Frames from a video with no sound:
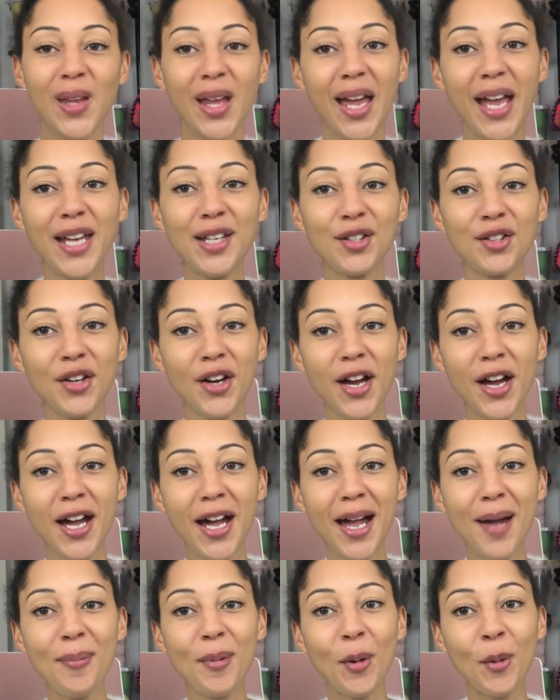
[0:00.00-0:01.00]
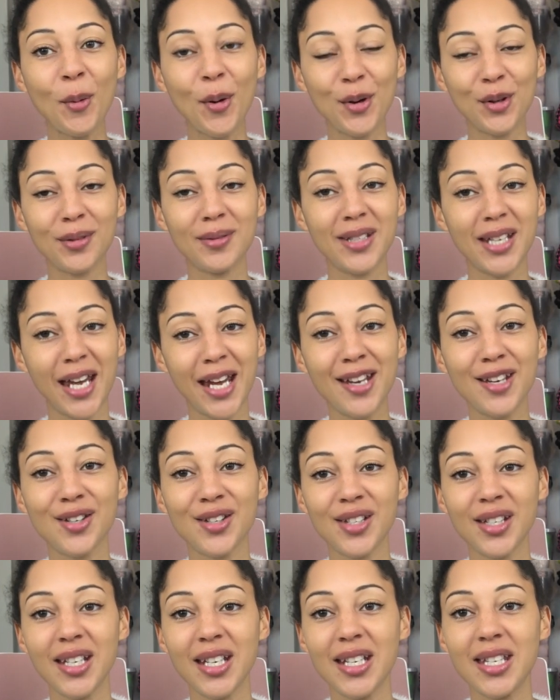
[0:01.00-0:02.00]
Hey tribe, welcome to H
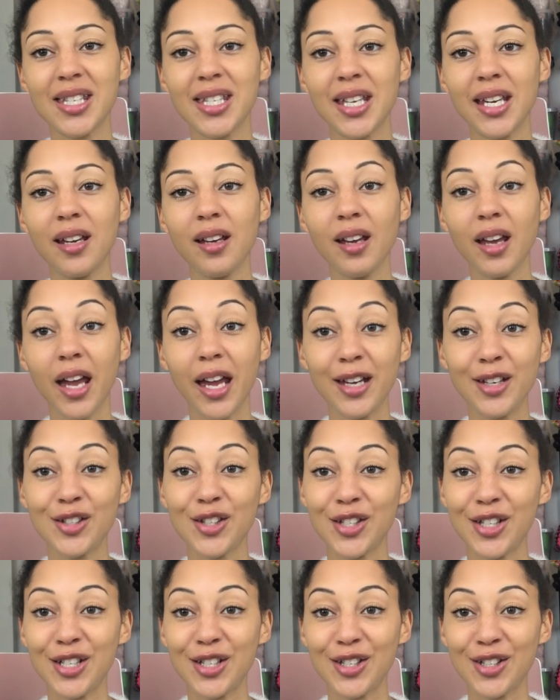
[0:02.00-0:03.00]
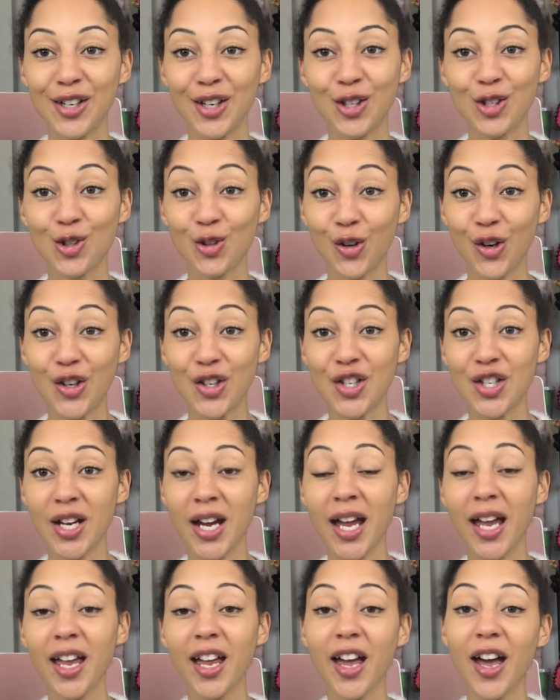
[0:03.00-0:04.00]
D D C, H D Designs
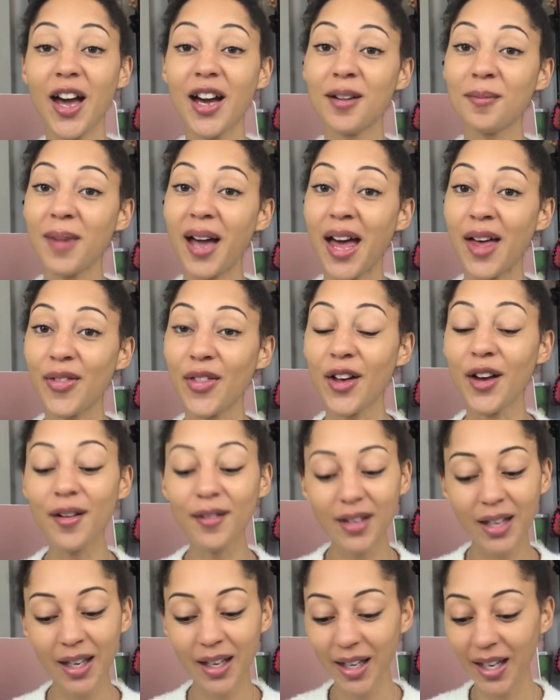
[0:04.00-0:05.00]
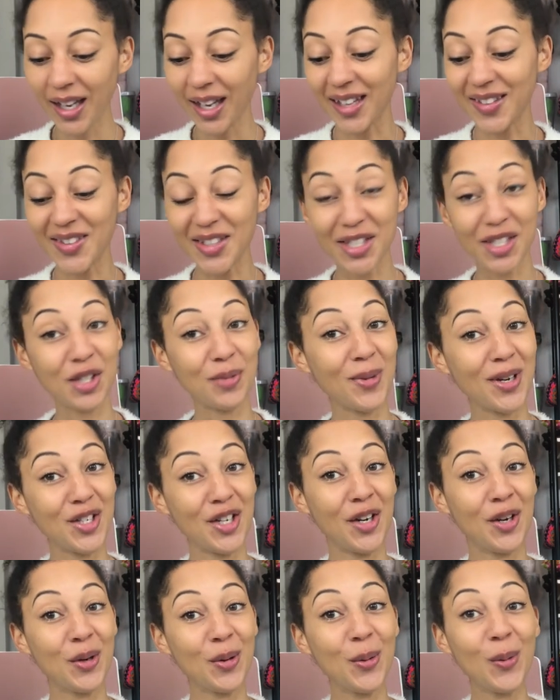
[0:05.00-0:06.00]
Crochet. I'm Heather and this is my
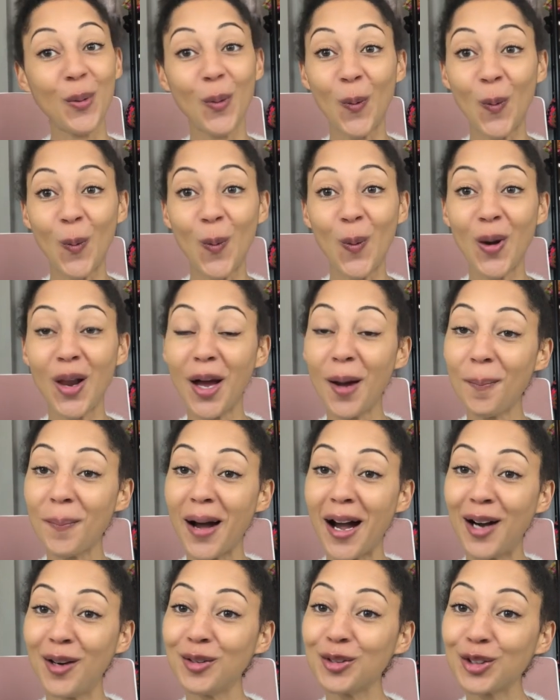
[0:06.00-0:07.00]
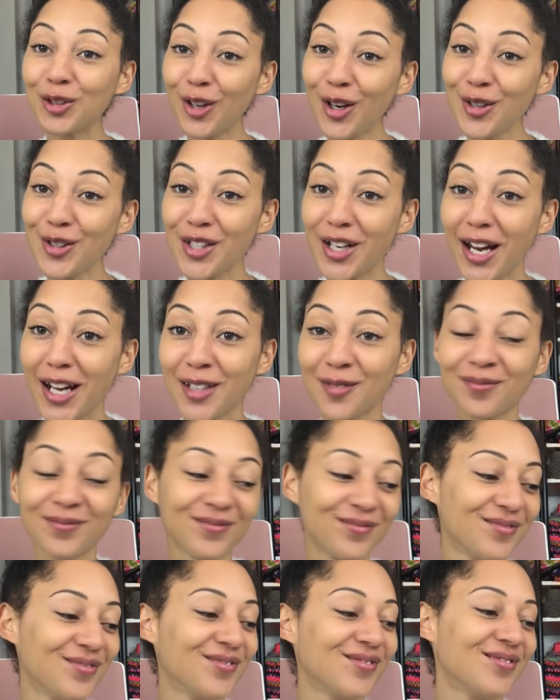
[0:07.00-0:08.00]
channel all about crochet.
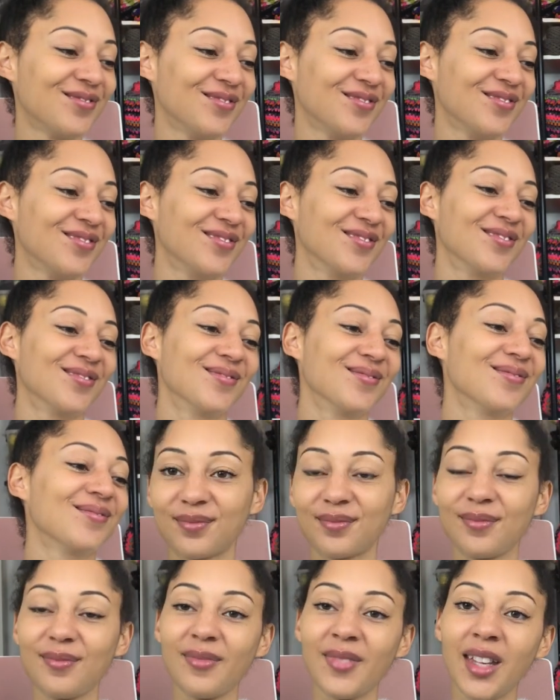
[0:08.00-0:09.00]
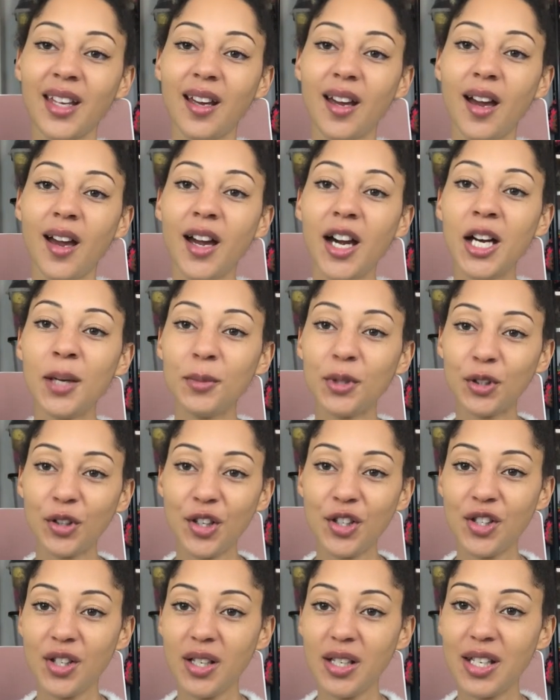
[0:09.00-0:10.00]
I'm a
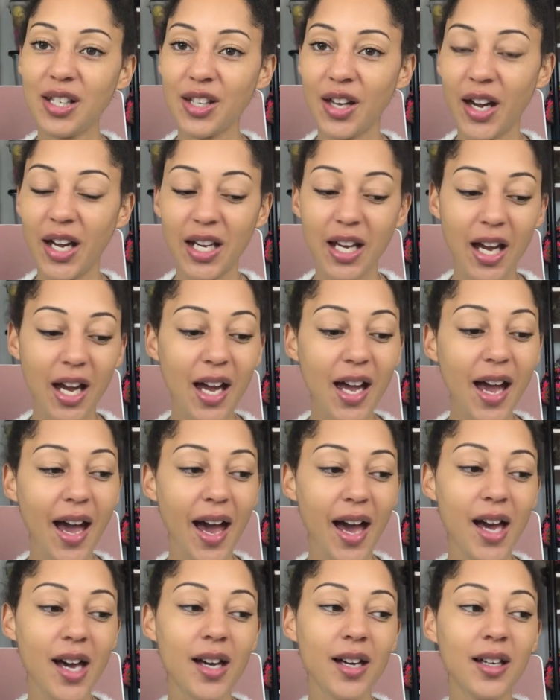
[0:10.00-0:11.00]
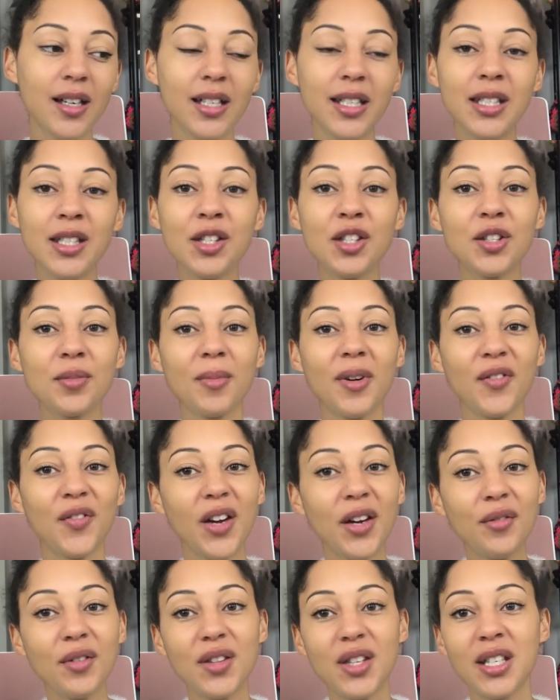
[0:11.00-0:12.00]
crochet designer and my
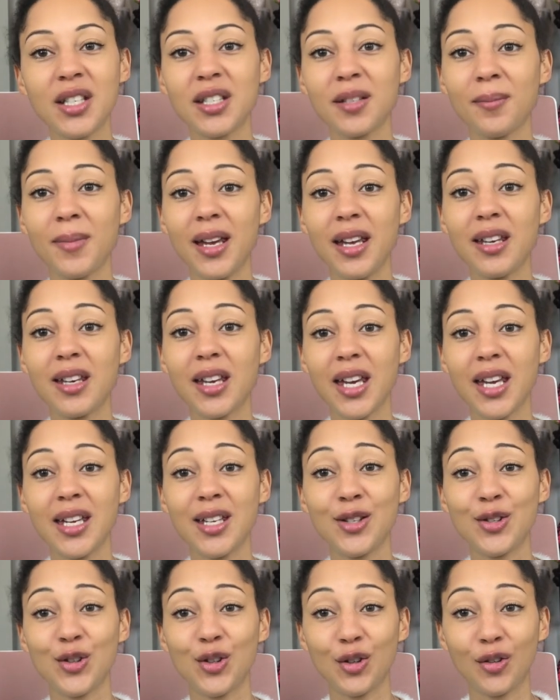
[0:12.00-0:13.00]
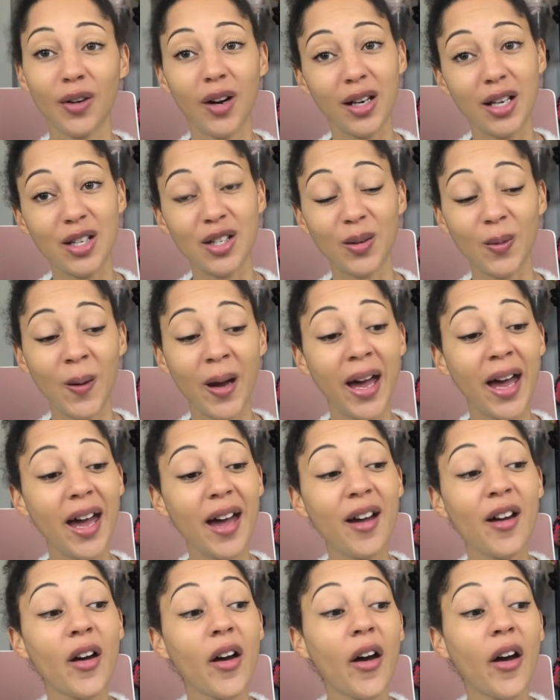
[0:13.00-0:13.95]
favourite thing to make is the granny square,